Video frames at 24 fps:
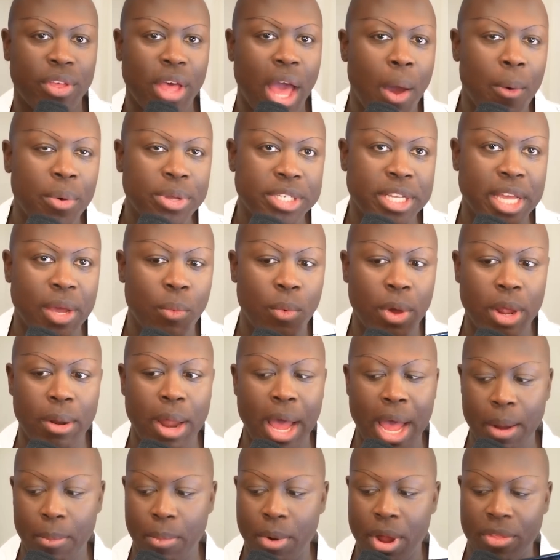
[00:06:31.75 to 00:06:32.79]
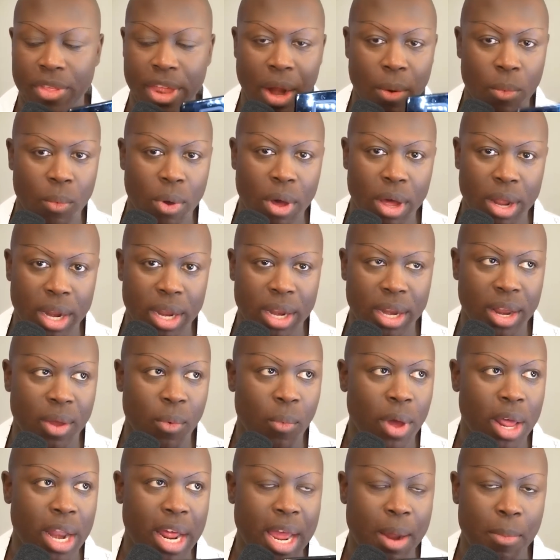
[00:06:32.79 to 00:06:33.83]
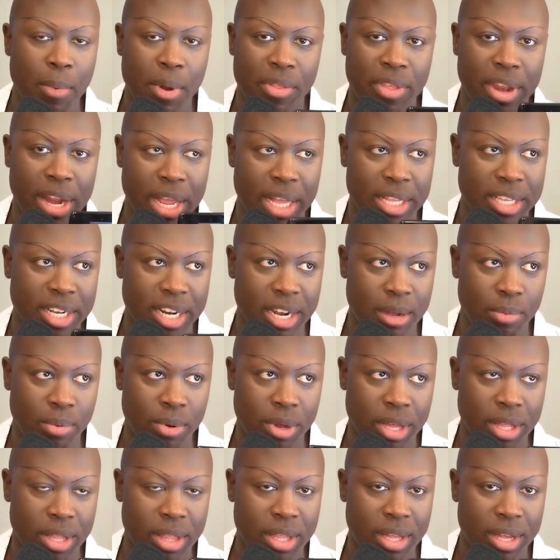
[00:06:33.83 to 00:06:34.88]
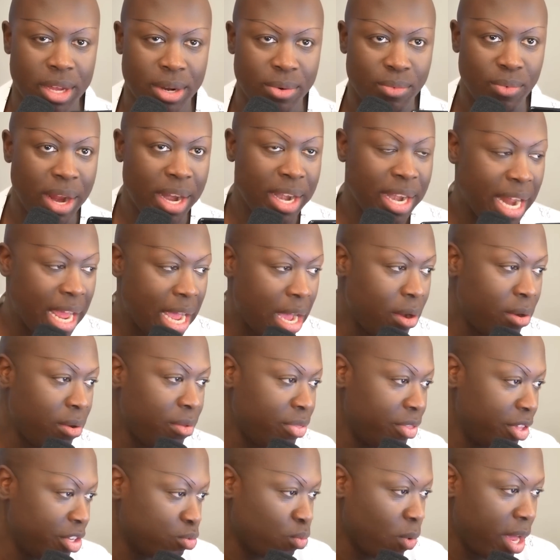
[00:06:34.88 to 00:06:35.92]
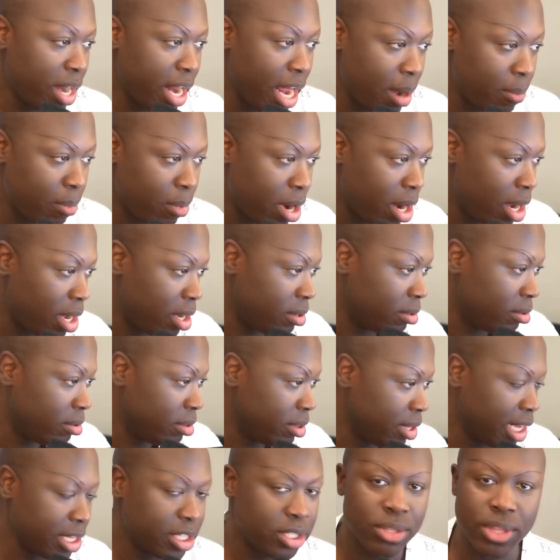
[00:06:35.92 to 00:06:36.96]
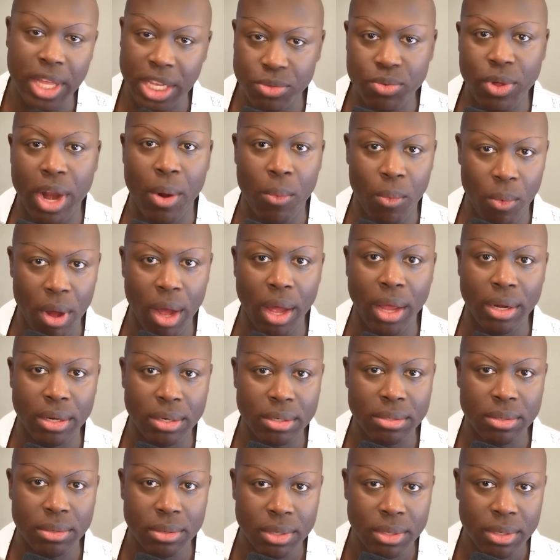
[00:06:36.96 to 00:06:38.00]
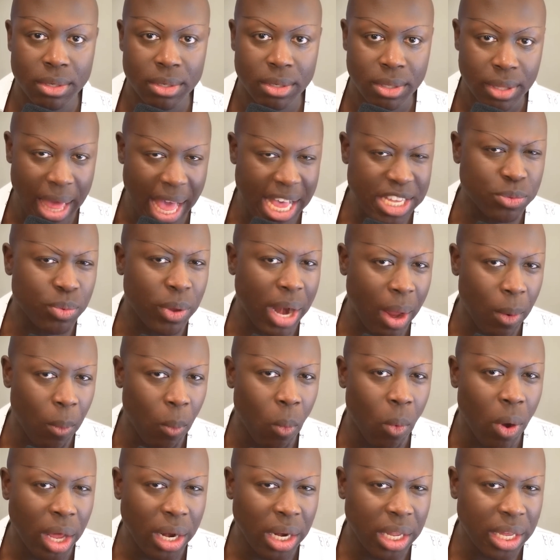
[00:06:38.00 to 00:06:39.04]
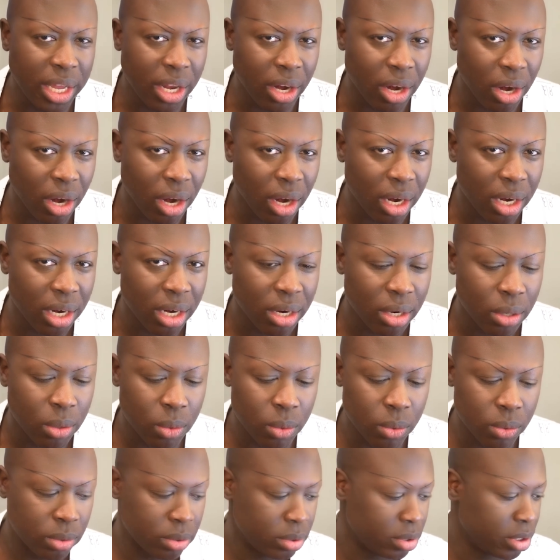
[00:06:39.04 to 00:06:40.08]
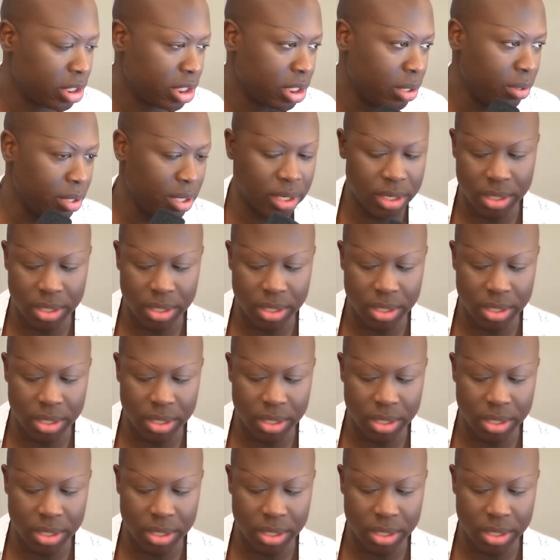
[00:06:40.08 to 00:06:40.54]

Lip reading: always get one eyebrow that I wanted and one eyebrow that I ended up with. Right now, this right eyebrow, that's what I want. That's what I want. Look at her. Ooh, so good.